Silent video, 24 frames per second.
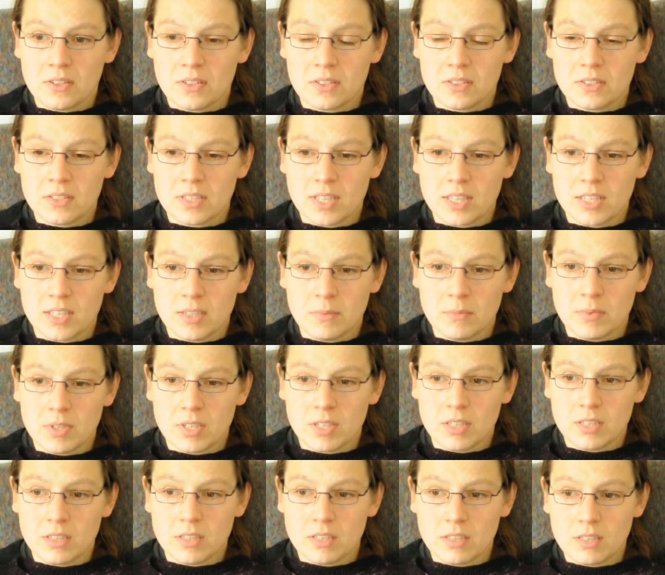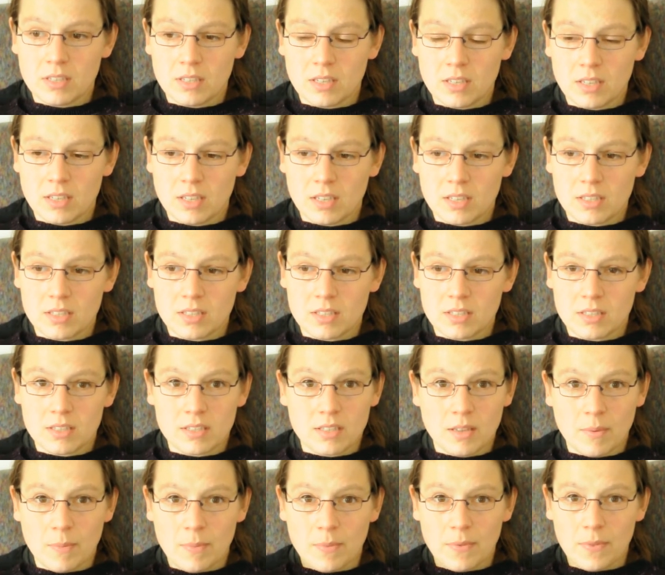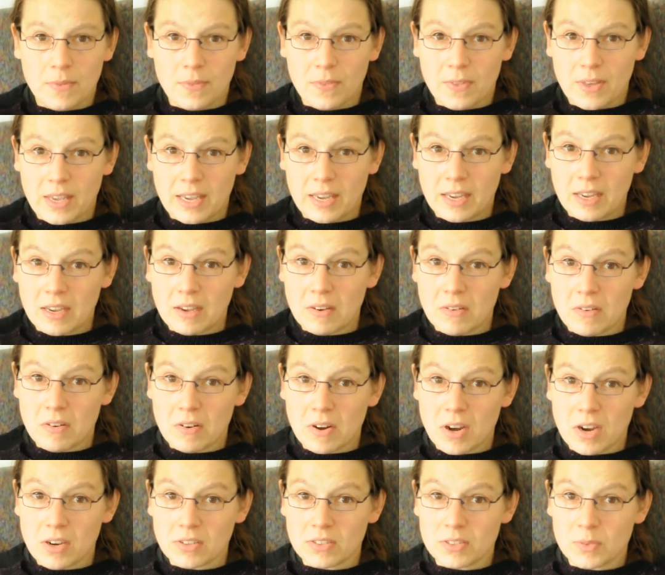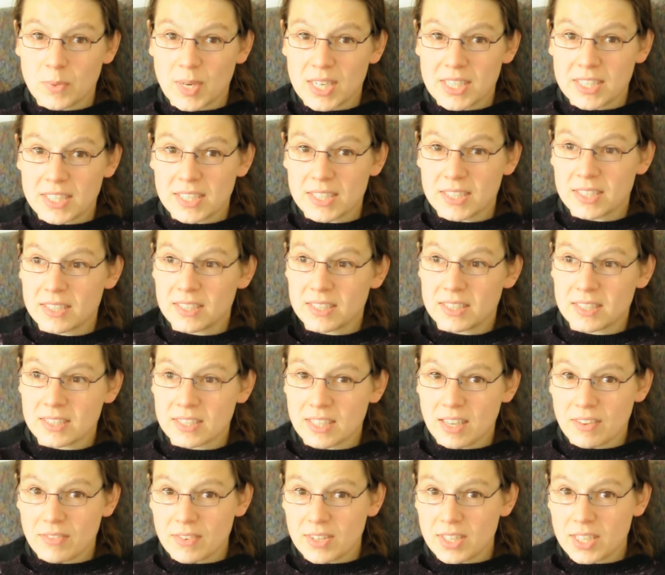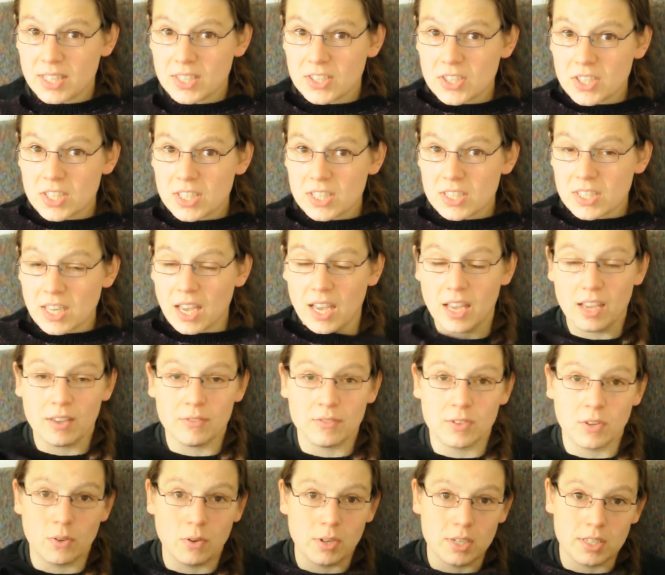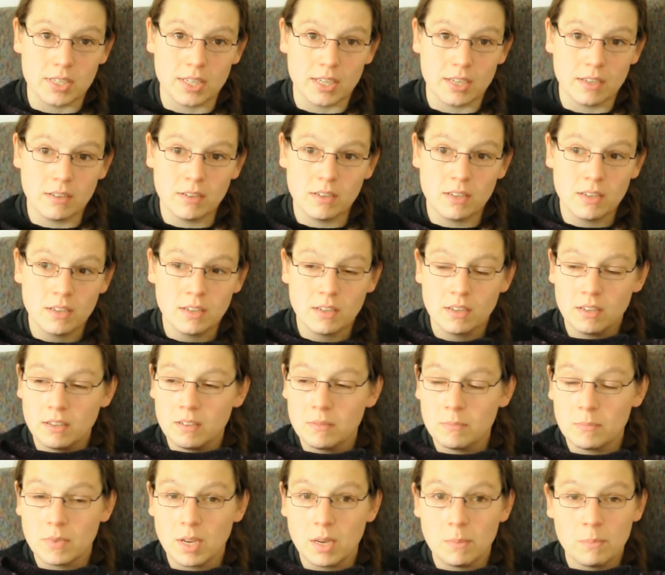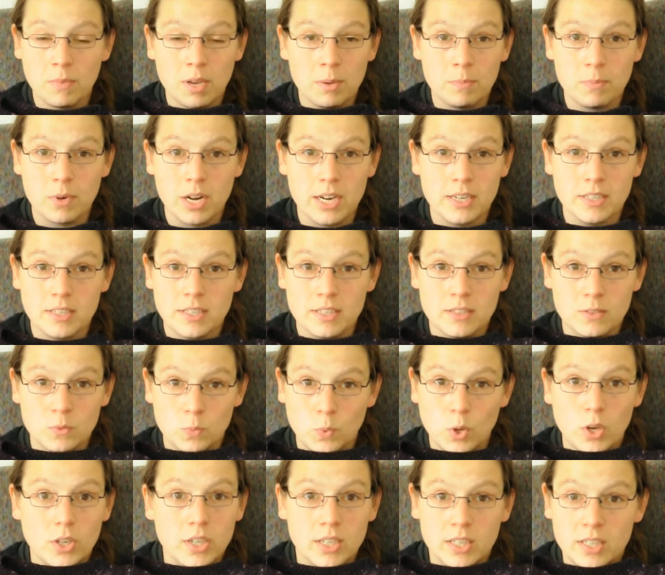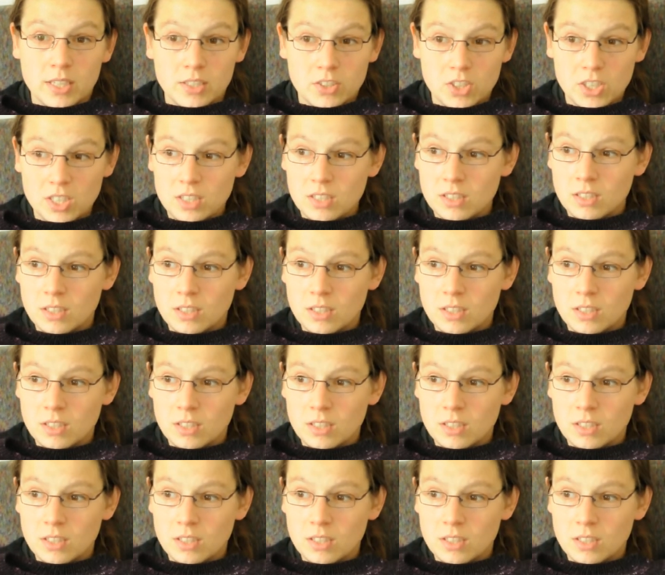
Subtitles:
centimeters is something around 27 inches. I have no idea. My brain doesn't work in inches.